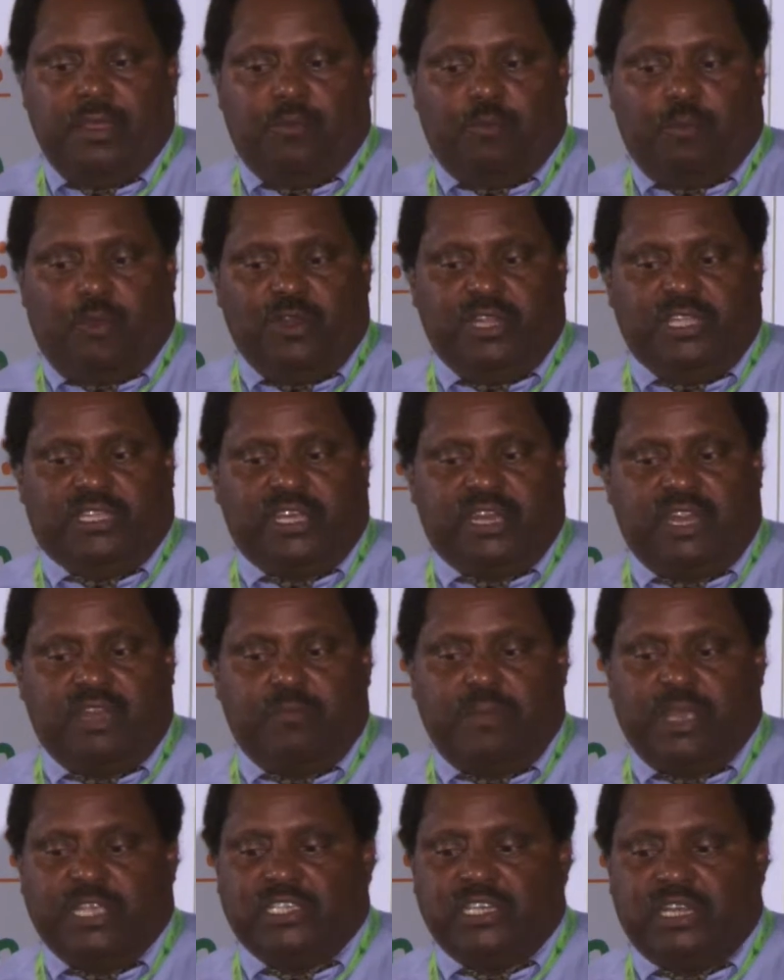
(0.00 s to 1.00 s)
Monitor and
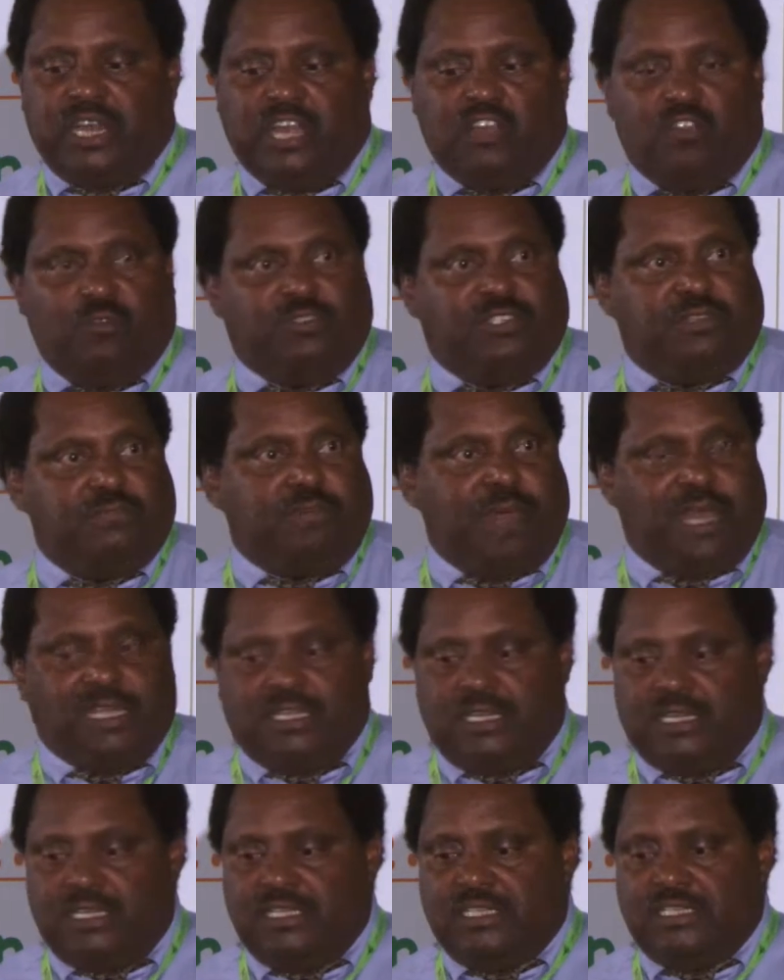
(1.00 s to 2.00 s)
measure adoption
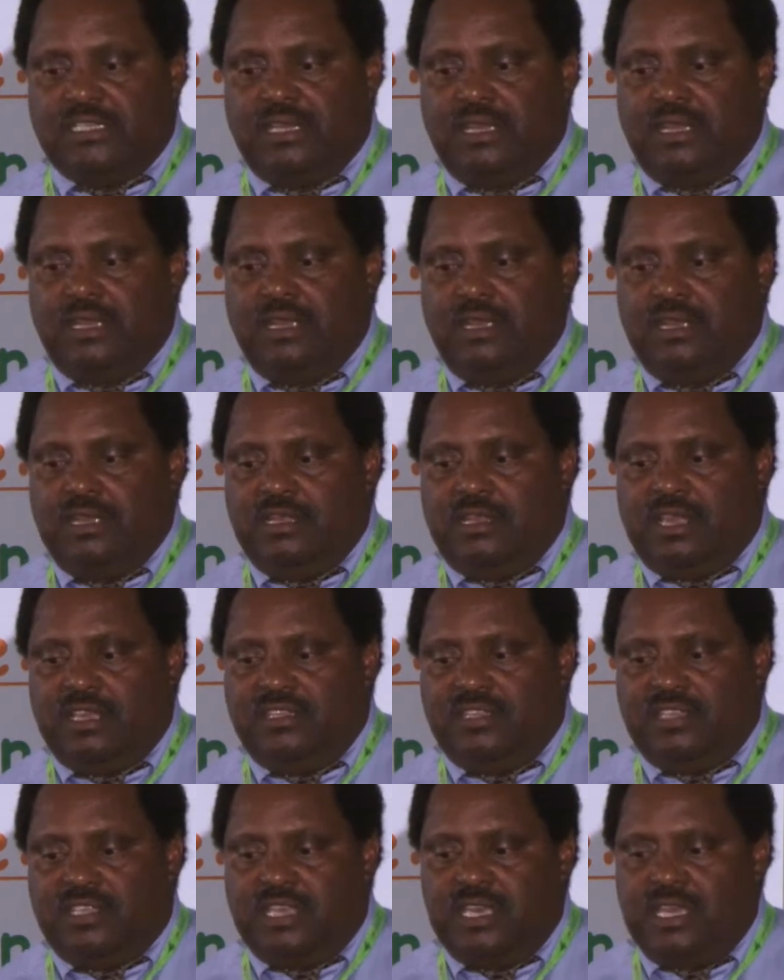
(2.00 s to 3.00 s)
patterns,
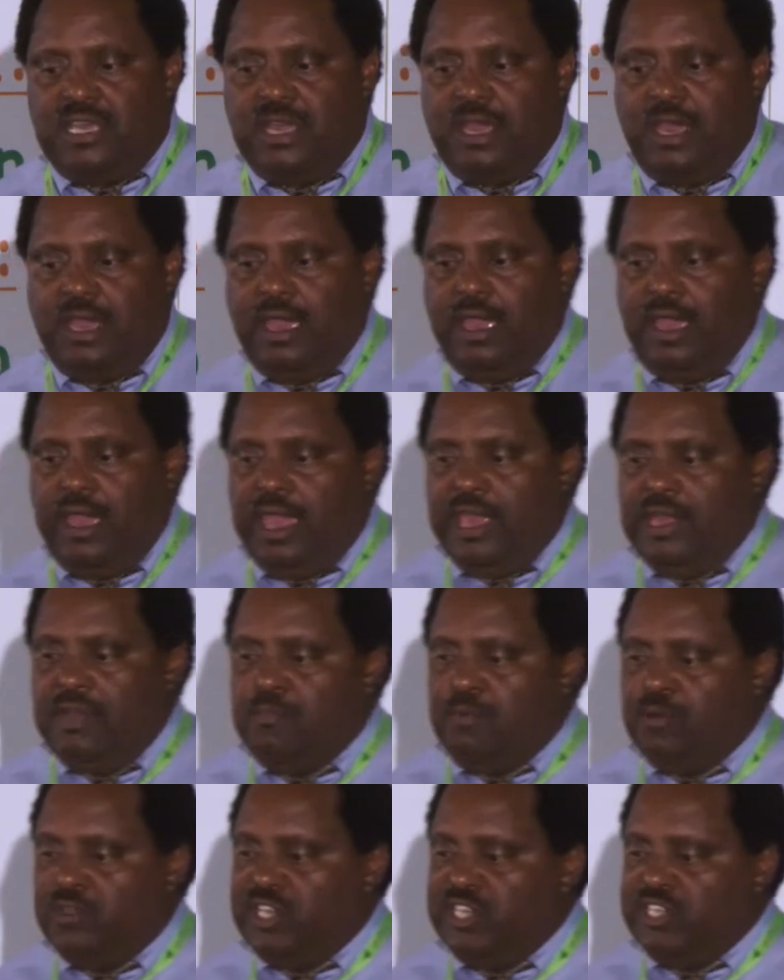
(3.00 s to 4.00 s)
intensity, and
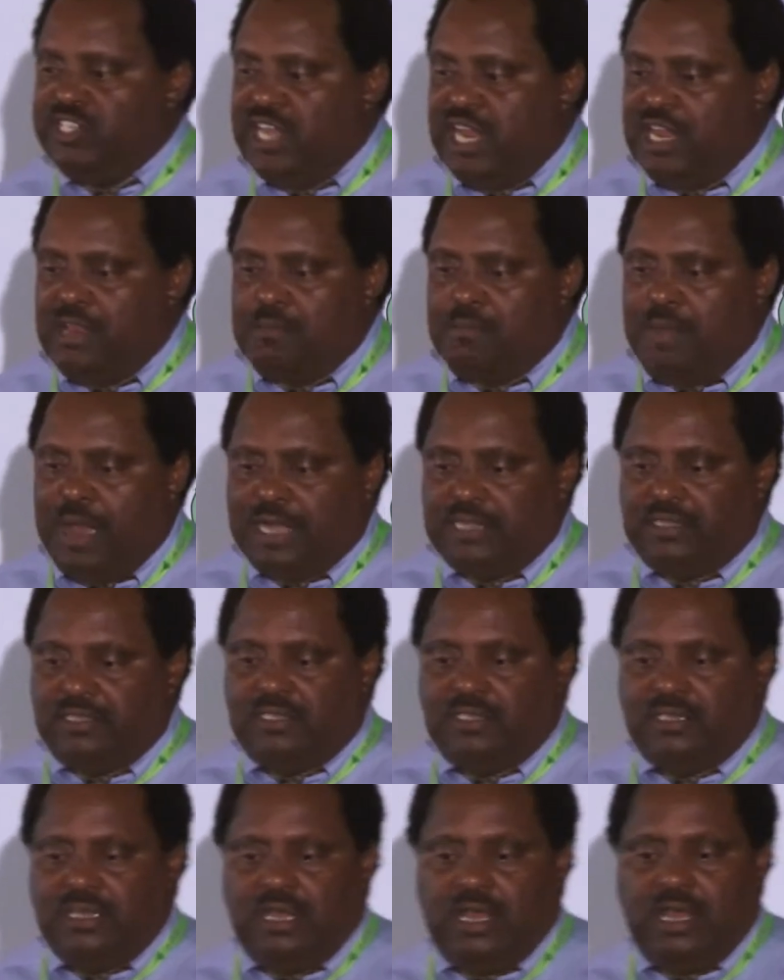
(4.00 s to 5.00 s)
potential impacts.
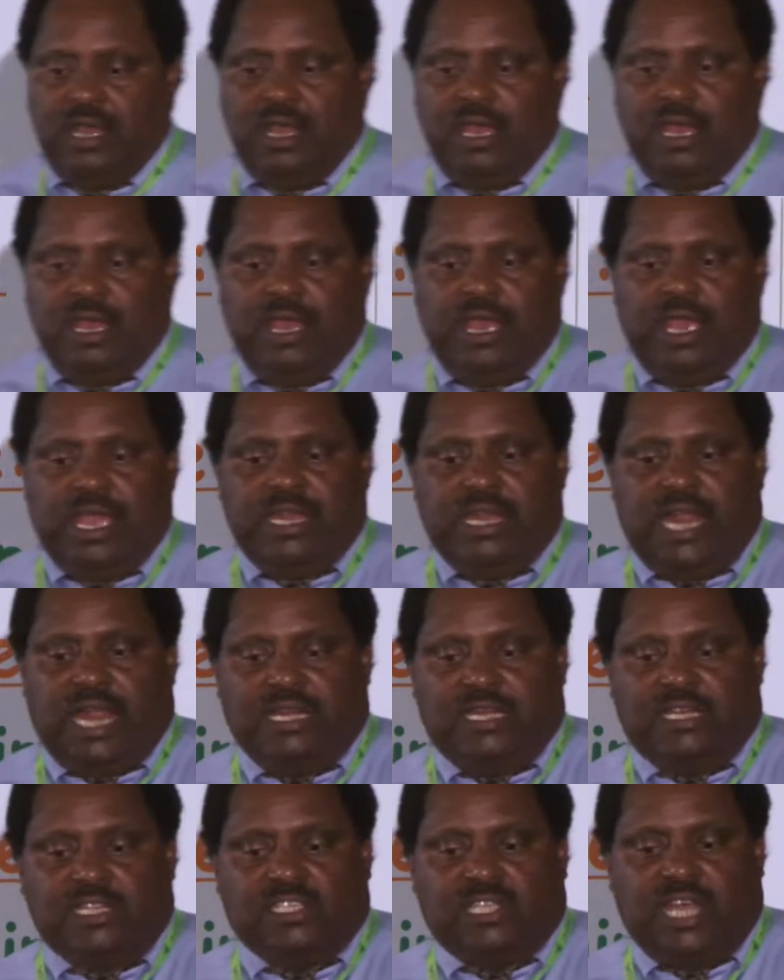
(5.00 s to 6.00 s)
And
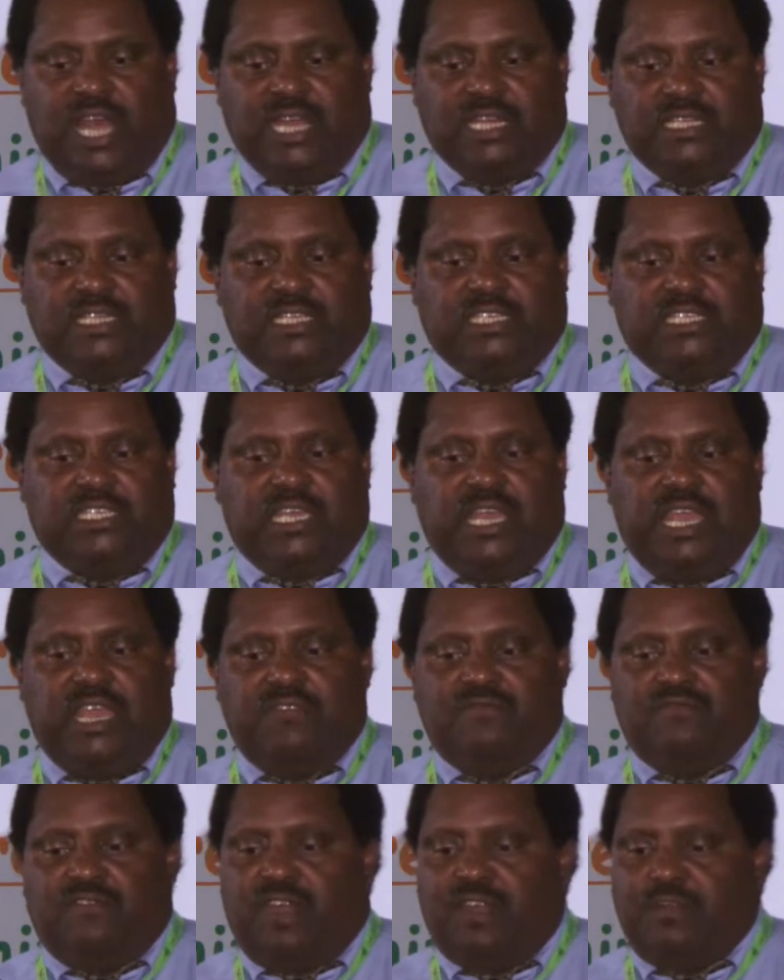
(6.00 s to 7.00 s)
understand the CA
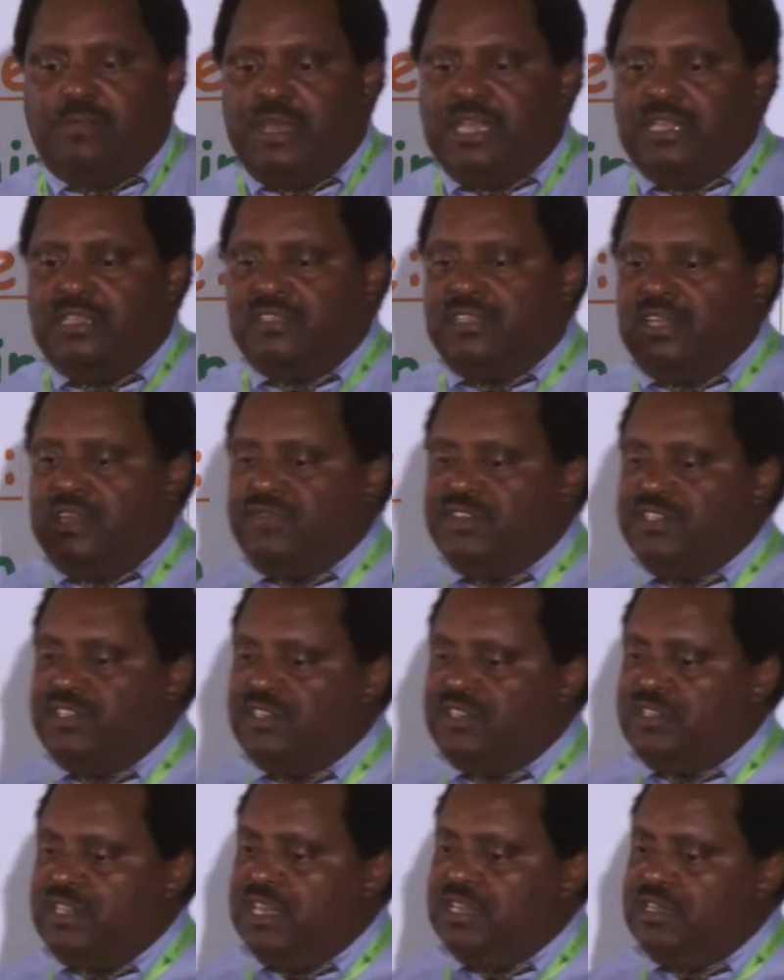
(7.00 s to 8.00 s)
environment
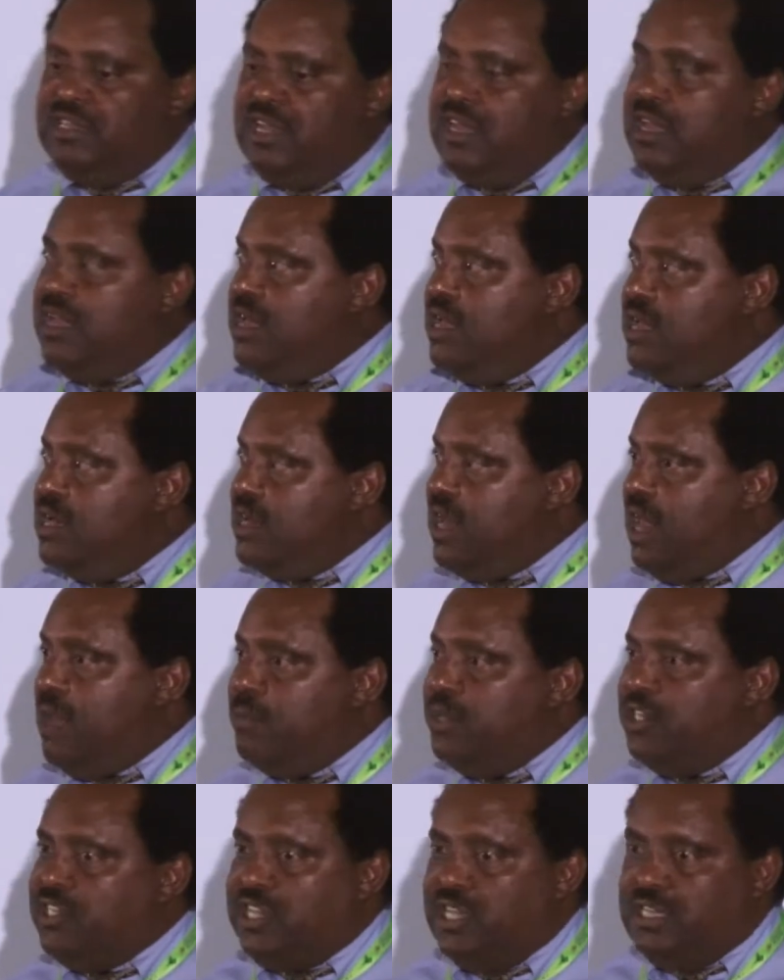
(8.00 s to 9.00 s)
services and
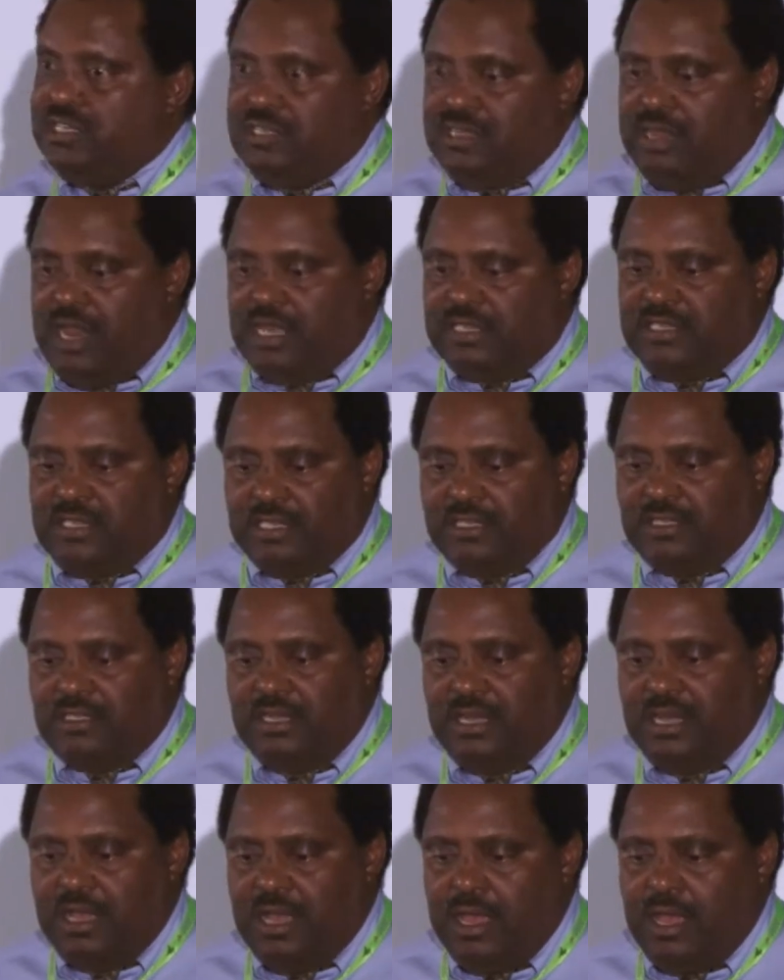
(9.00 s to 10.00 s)
climate change nexus.
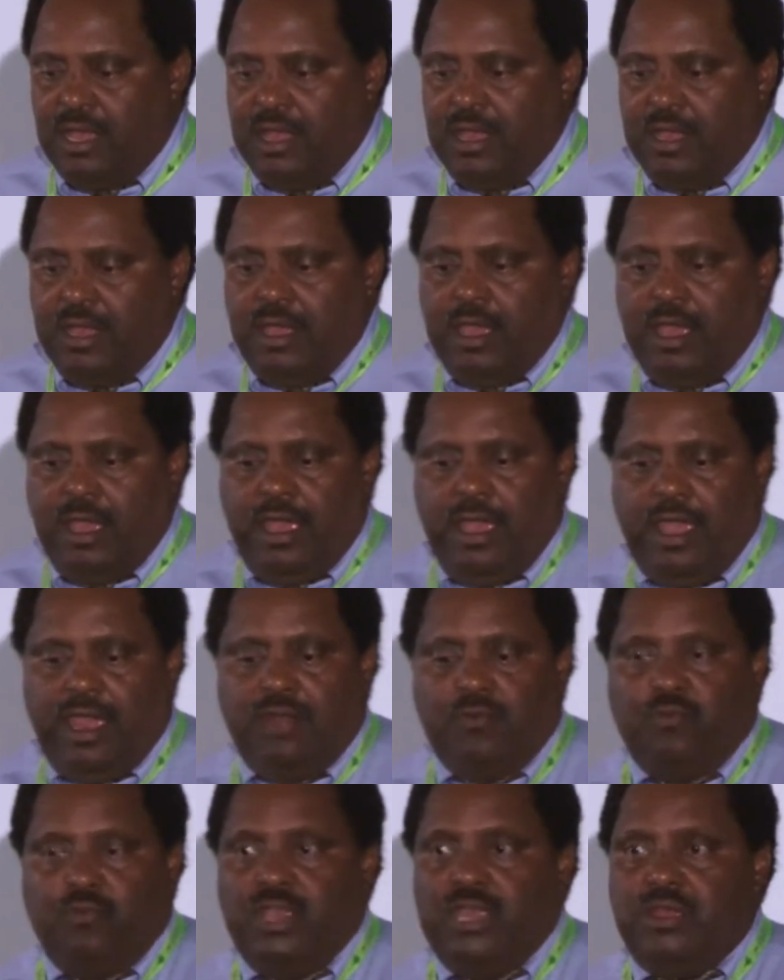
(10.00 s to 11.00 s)

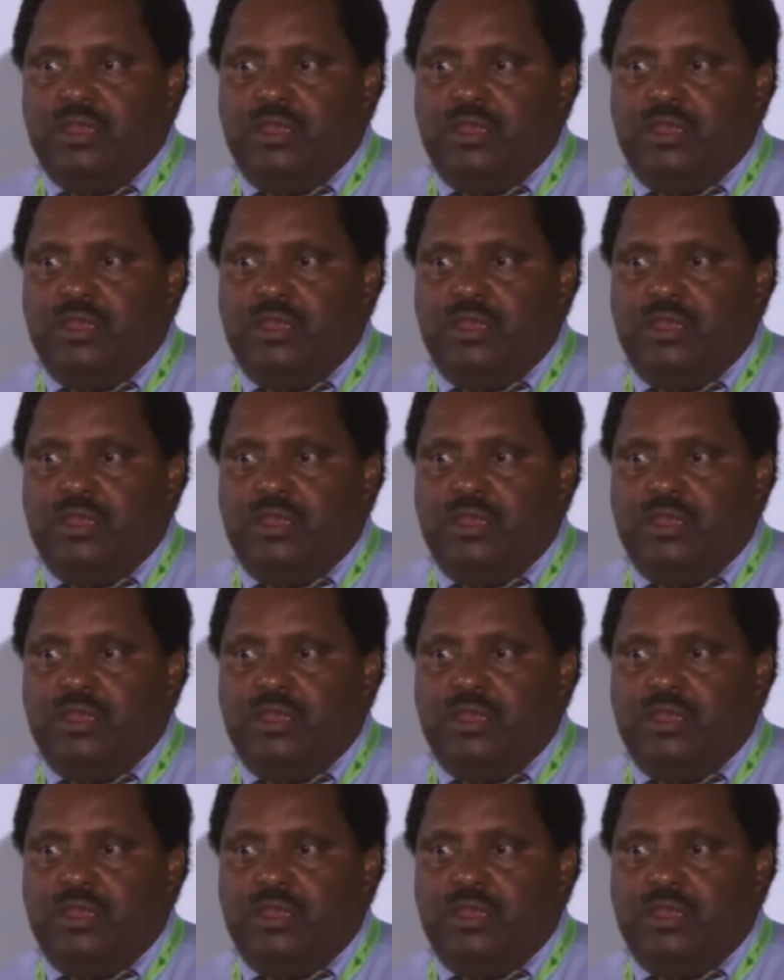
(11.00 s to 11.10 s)
And I'm